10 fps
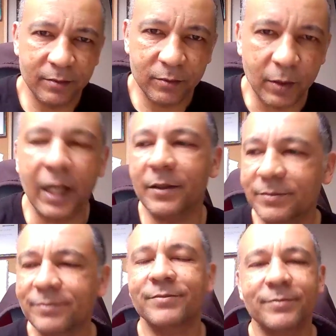Well,
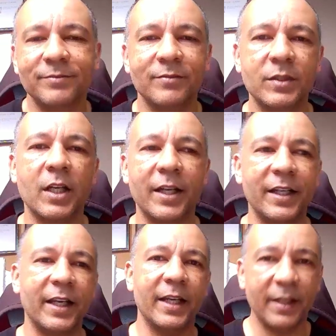not
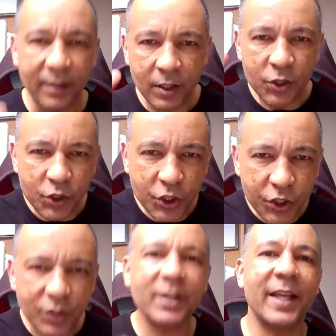a
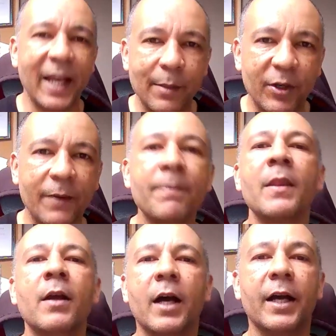camera.
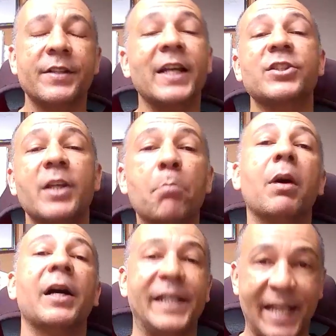It's actually a body